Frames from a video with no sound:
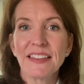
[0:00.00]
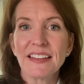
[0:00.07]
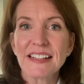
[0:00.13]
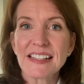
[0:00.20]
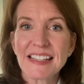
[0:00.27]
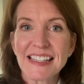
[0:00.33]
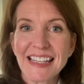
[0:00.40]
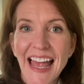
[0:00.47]
The
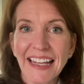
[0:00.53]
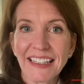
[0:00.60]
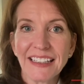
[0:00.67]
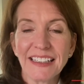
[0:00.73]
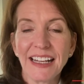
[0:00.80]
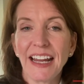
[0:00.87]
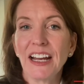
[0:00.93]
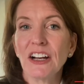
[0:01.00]

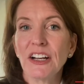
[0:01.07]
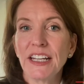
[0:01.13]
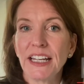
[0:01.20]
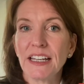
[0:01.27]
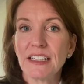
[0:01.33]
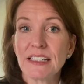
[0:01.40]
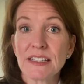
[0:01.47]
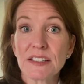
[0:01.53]
second
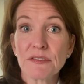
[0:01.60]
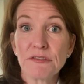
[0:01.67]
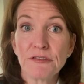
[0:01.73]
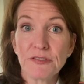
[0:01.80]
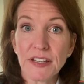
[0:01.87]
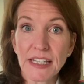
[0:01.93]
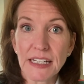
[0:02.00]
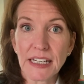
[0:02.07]
area is
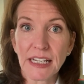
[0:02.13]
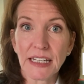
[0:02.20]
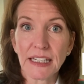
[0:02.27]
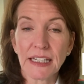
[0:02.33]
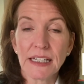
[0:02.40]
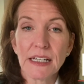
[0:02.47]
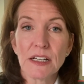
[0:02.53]
feeding.